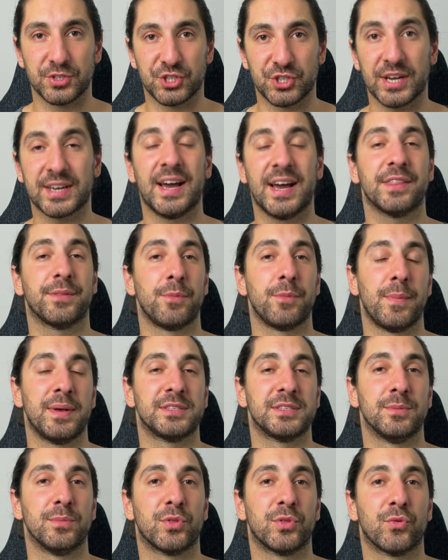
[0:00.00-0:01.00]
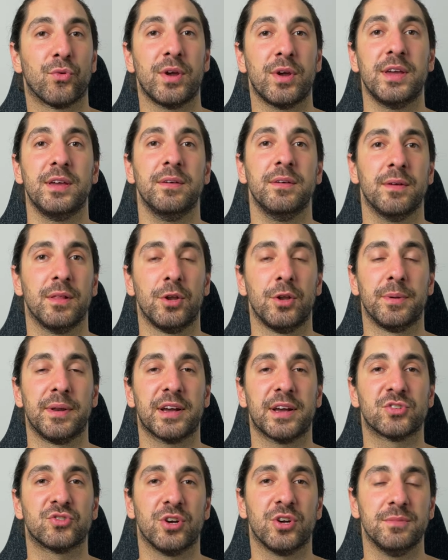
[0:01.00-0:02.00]
check out the Momentum 3 a little bit
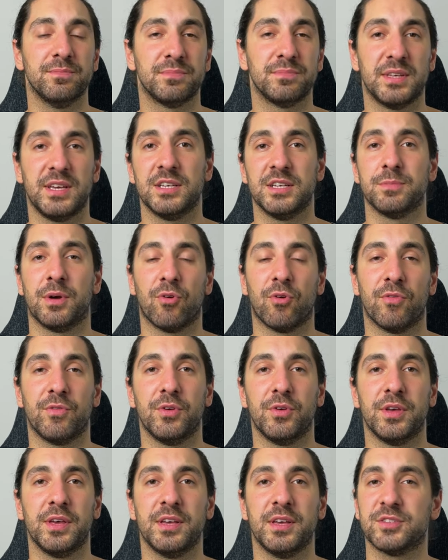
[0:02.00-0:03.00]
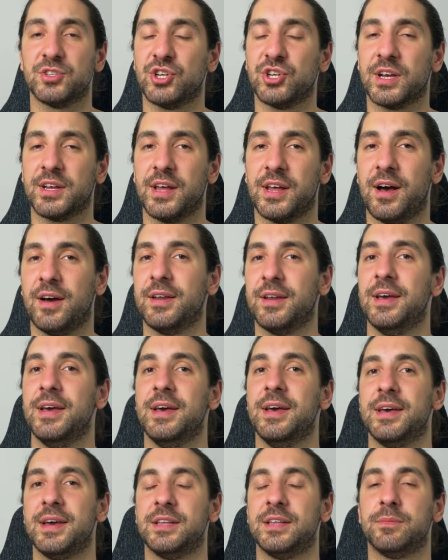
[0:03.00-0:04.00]
extra, here's my review here, so check it out.
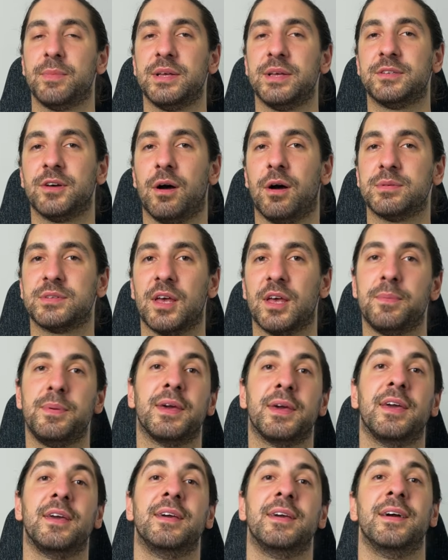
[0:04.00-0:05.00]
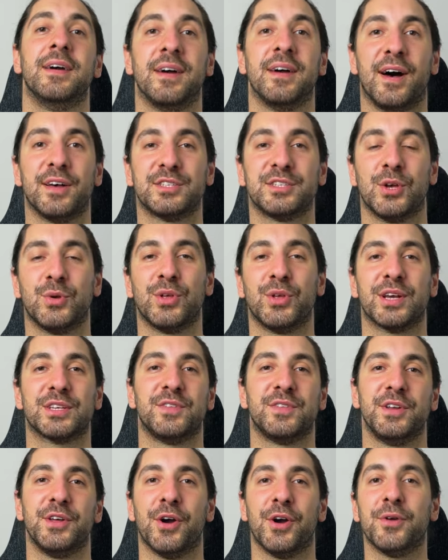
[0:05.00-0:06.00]
In the meantime, stay picky. I'll see you in the next
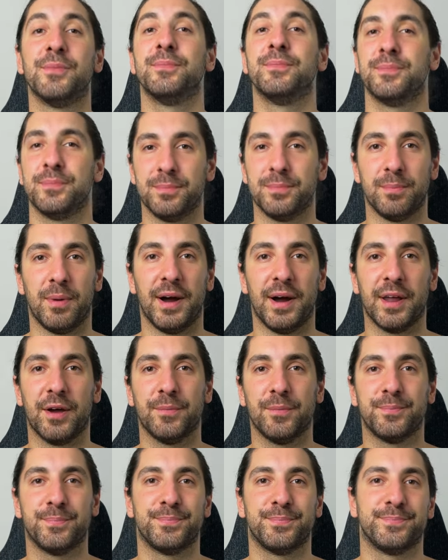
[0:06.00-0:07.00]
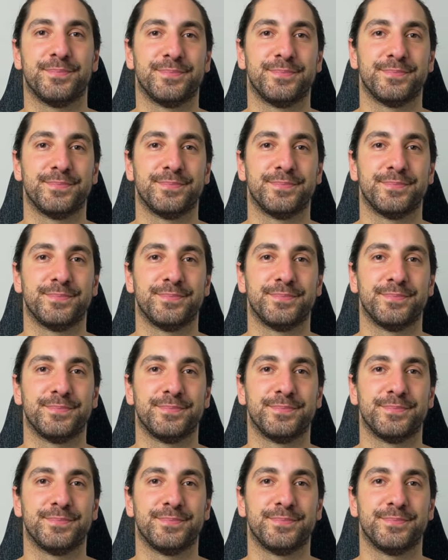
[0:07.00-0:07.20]
video. Bye now.